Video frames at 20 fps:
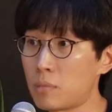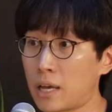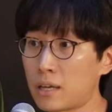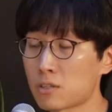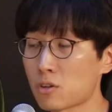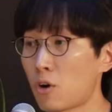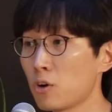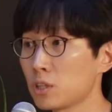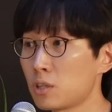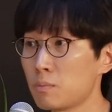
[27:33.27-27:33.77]

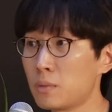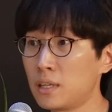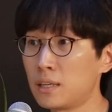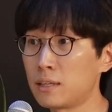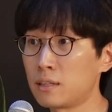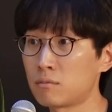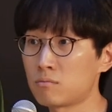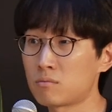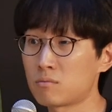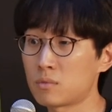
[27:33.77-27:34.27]
Because
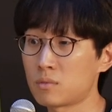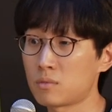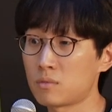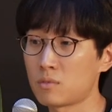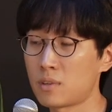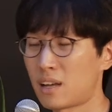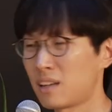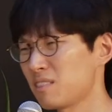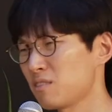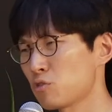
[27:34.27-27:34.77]
ultimately,
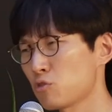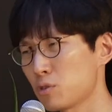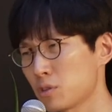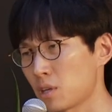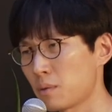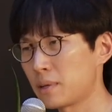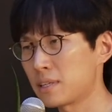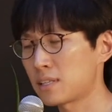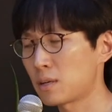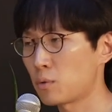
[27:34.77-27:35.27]

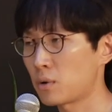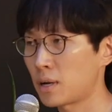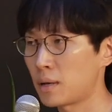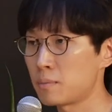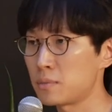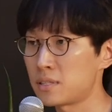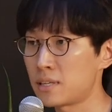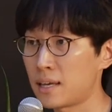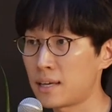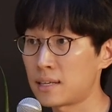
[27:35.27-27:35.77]
to some extent, what
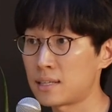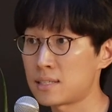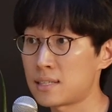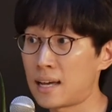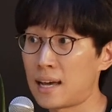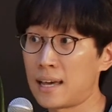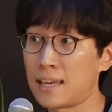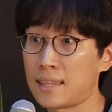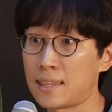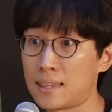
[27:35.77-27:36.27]
I'm saying
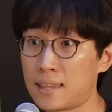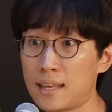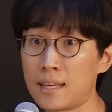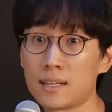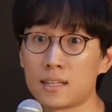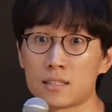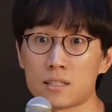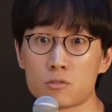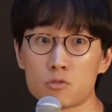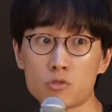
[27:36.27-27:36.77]
is I
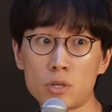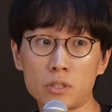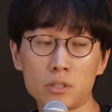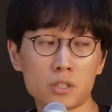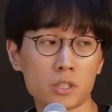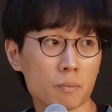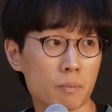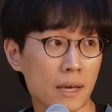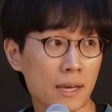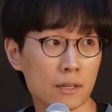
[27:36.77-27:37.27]
think
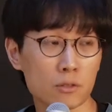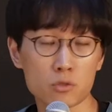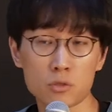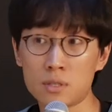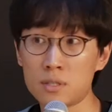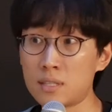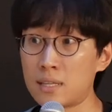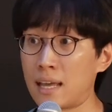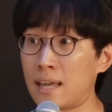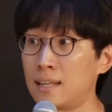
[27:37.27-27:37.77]
generative
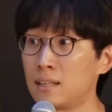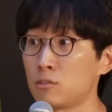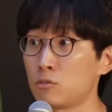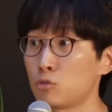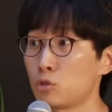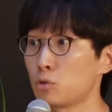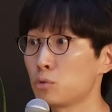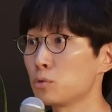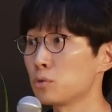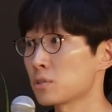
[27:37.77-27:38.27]
agents
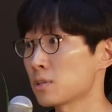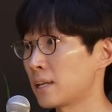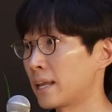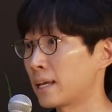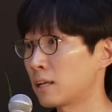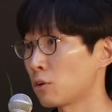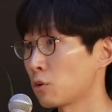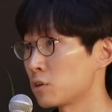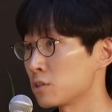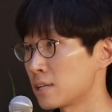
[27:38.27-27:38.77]
and tools
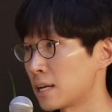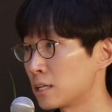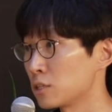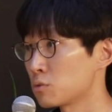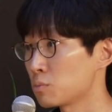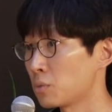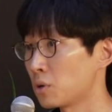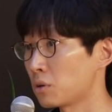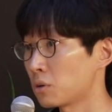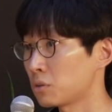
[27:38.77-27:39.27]
like large
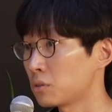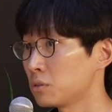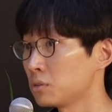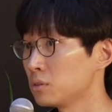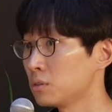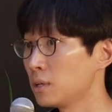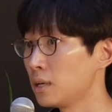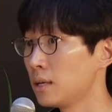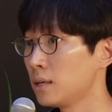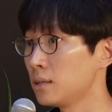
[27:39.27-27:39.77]
language
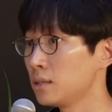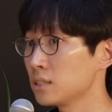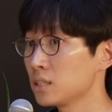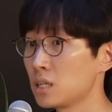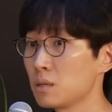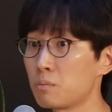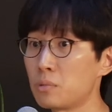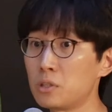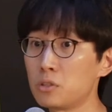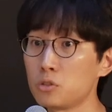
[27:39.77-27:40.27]
model
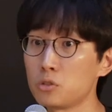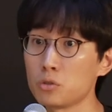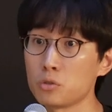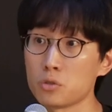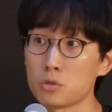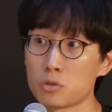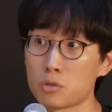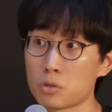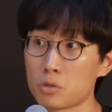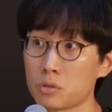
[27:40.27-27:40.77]
could be
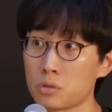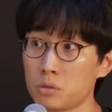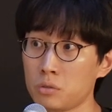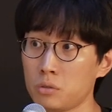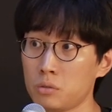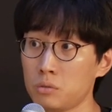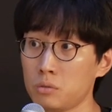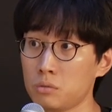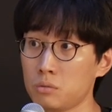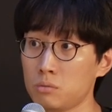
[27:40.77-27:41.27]
used
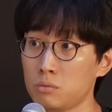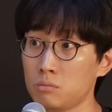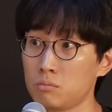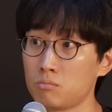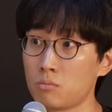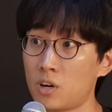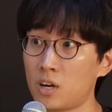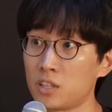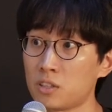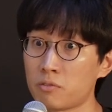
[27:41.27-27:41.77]
to
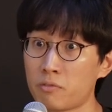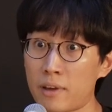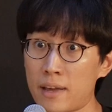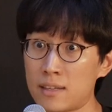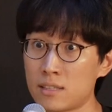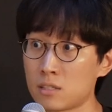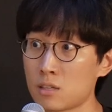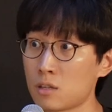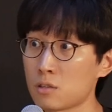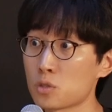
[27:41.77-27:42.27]

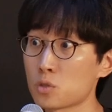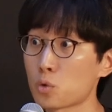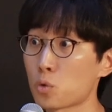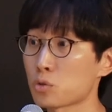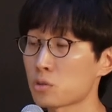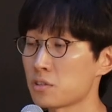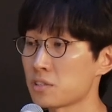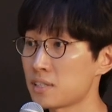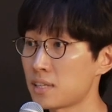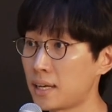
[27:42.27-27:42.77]
advance
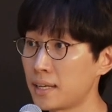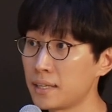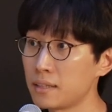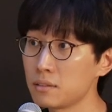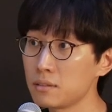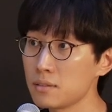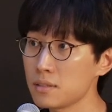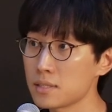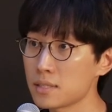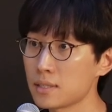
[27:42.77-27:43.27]
social
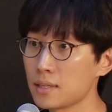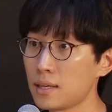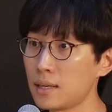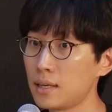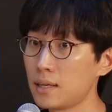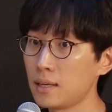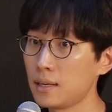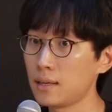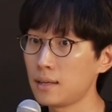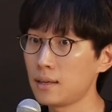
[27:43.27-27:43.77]

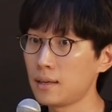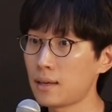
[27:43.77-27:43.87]
science.